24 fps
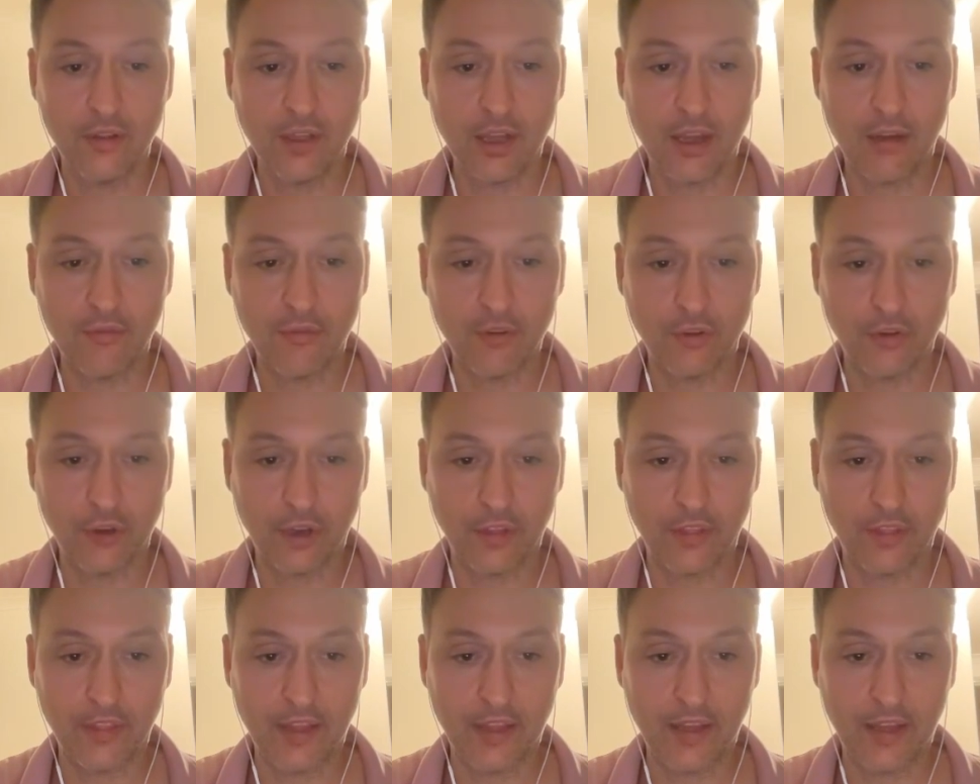Have a look
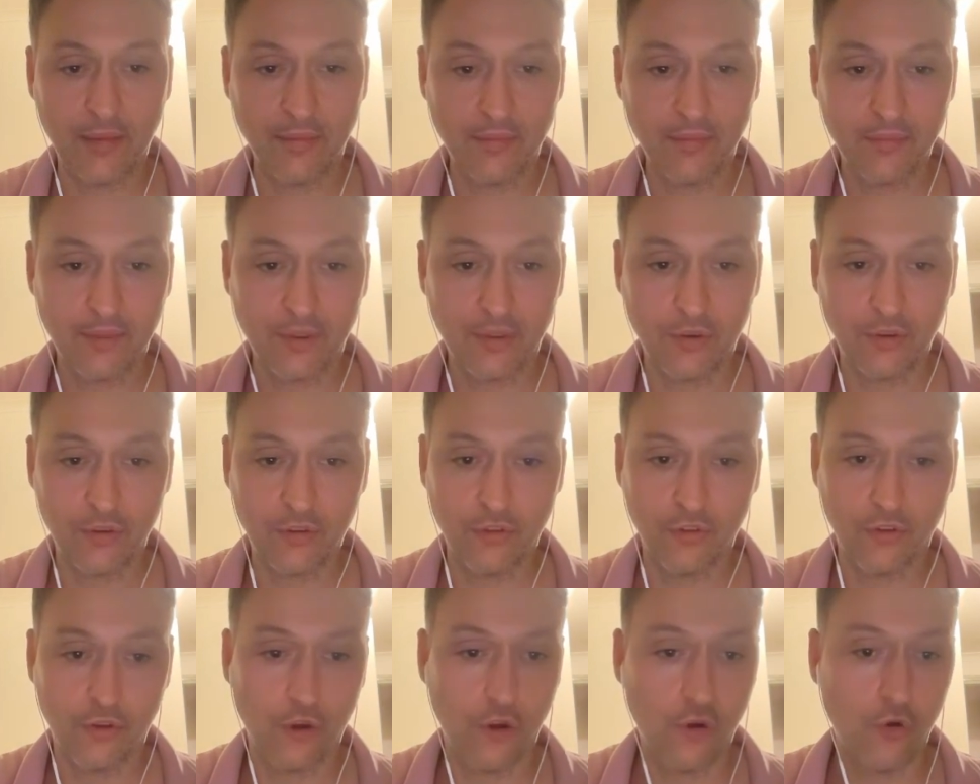at that. There is
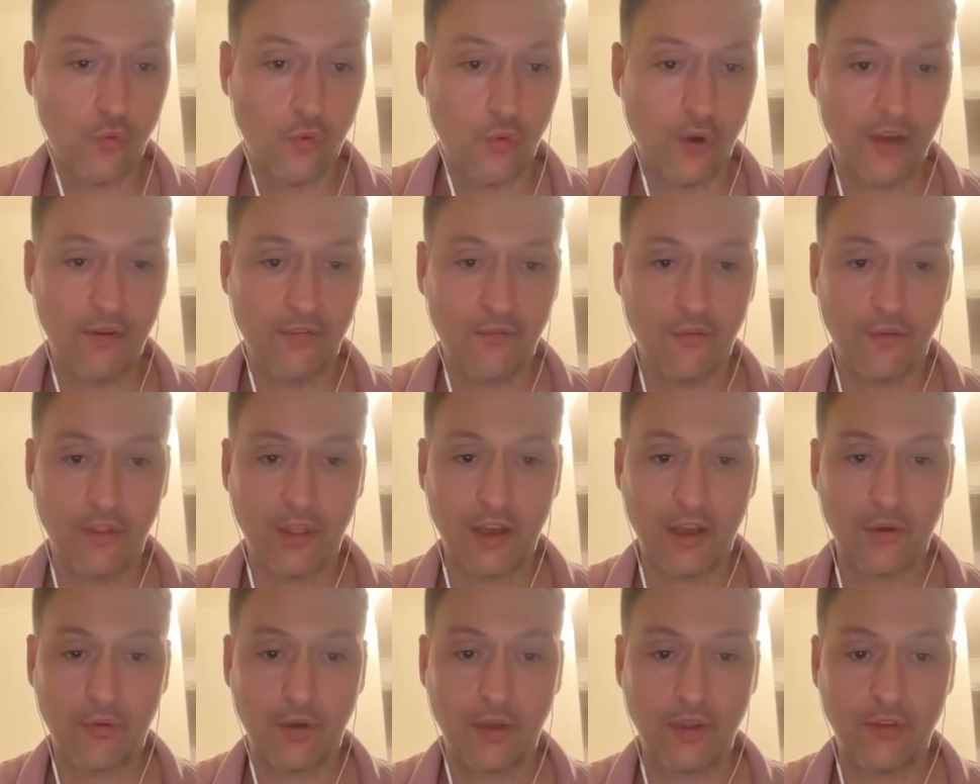nowhere for
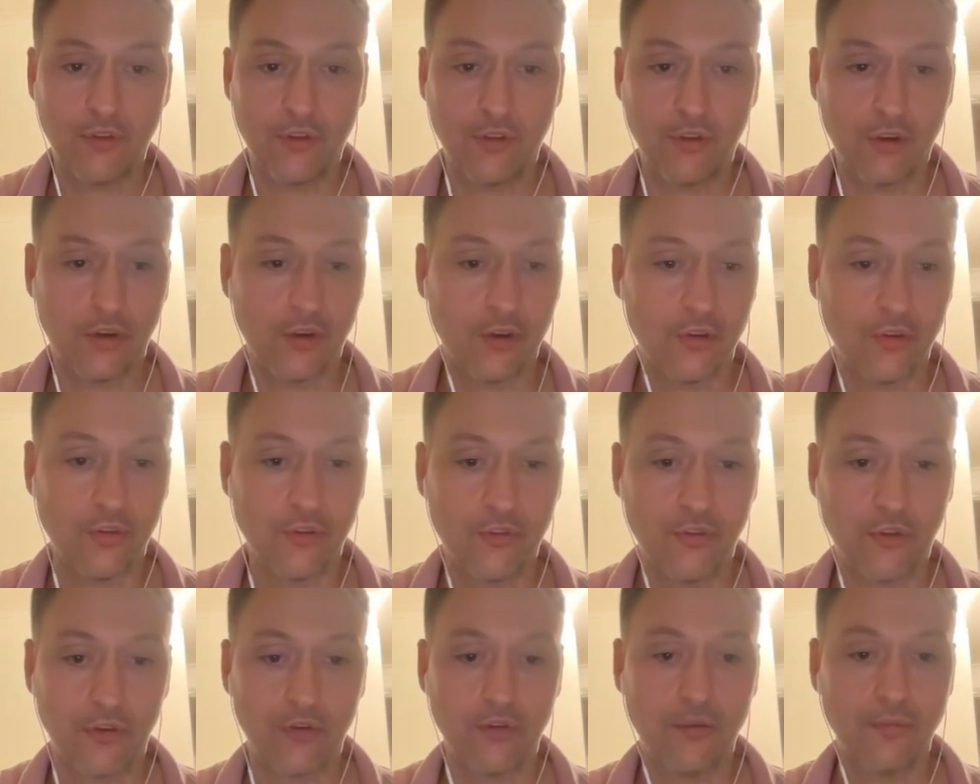that queen to go.
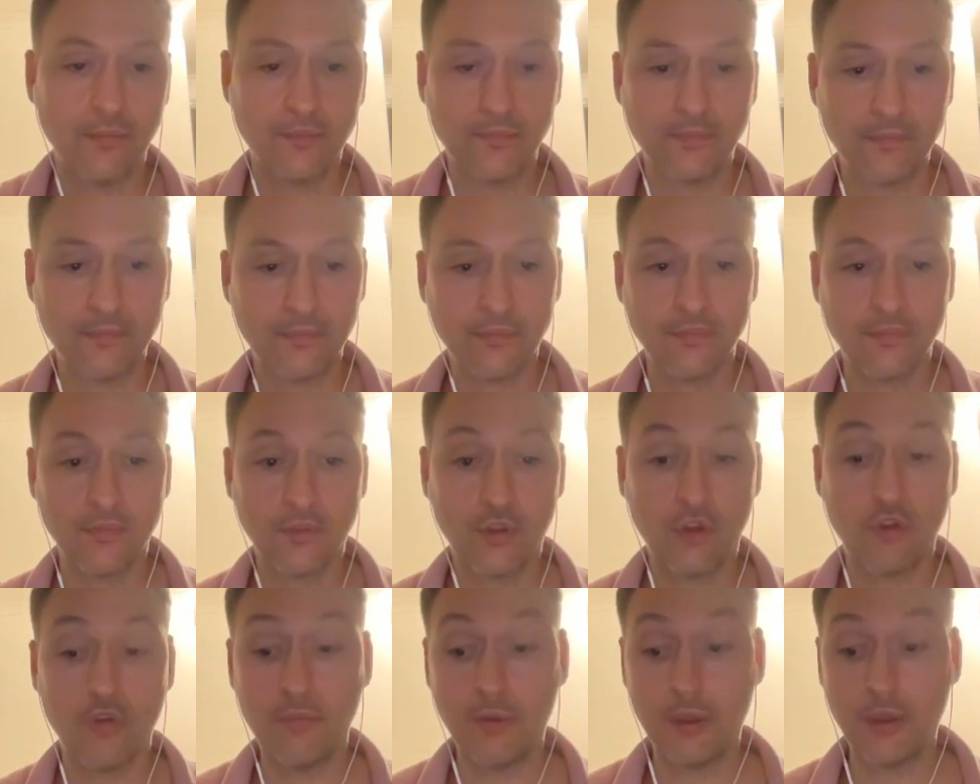So
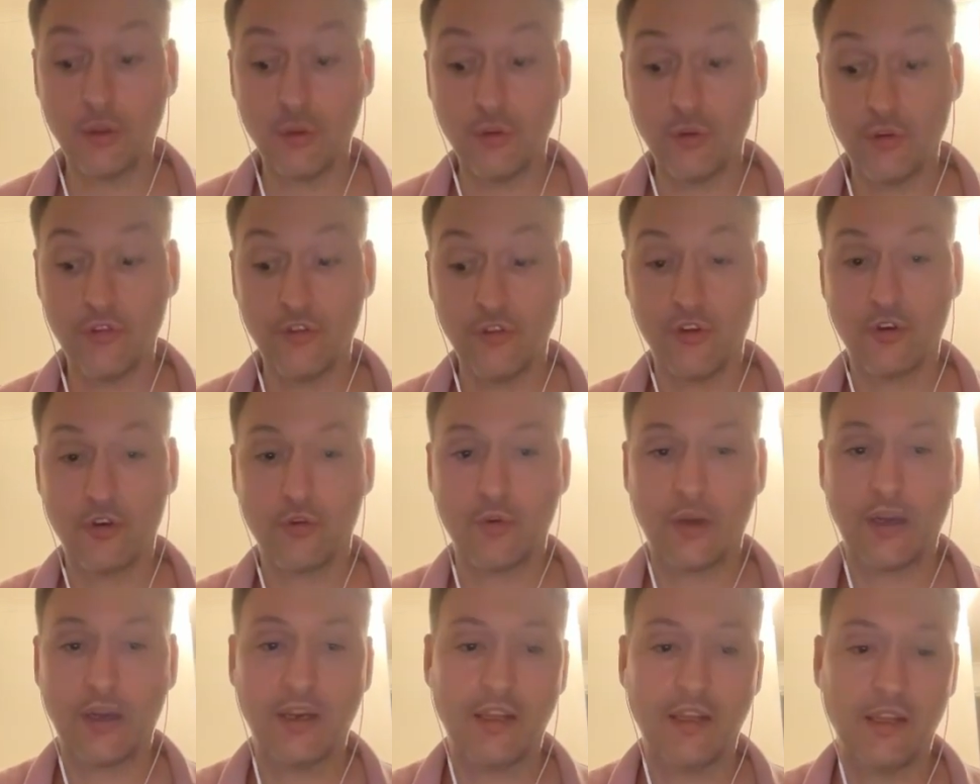you'd be losing your
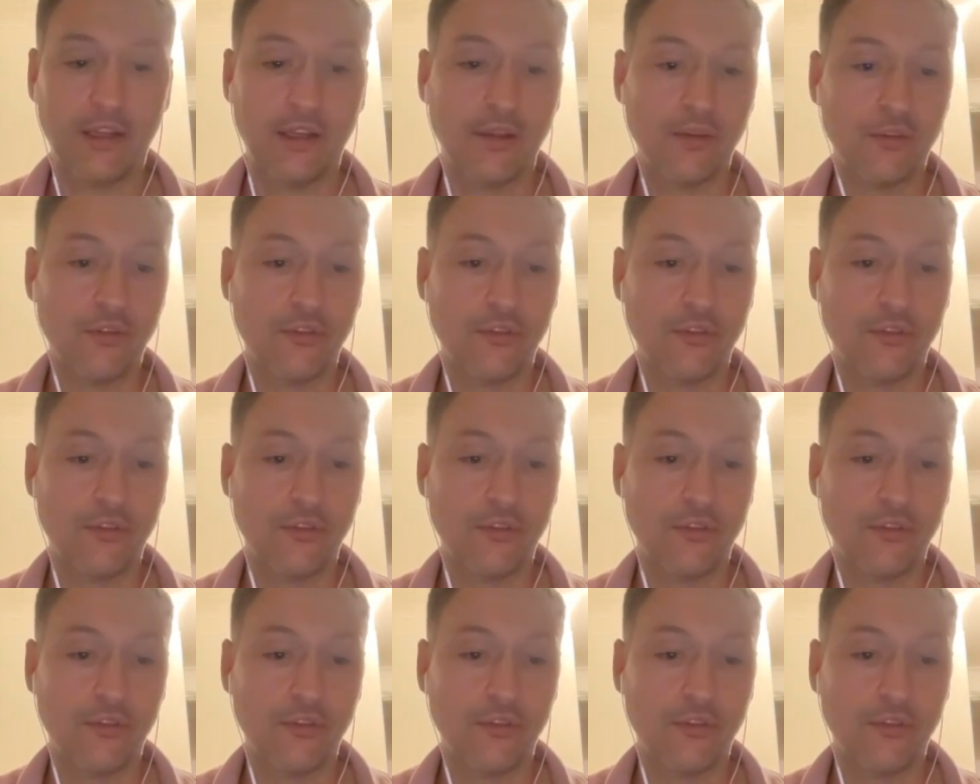queen here.